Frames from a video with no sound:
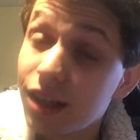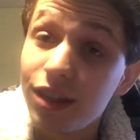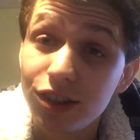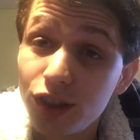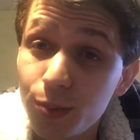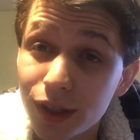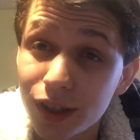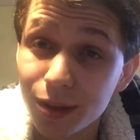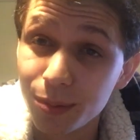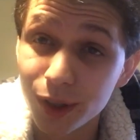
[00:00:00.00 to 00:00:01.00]
It's a
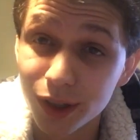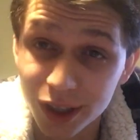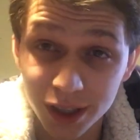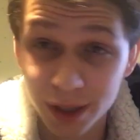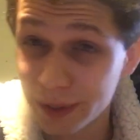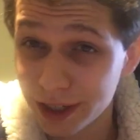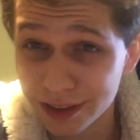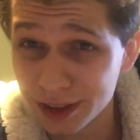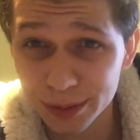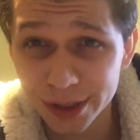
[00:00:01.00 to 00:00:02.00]
supercomputer in
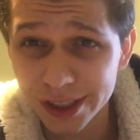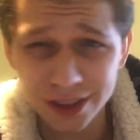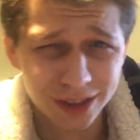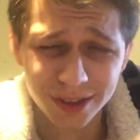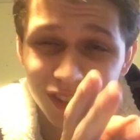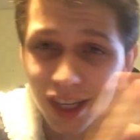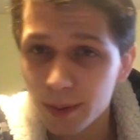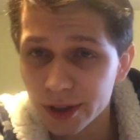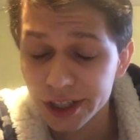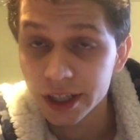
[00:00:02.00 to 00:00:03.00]
comparison to a machine, so it's not a
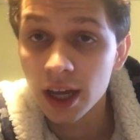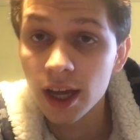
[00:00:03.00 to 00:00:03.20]
machine.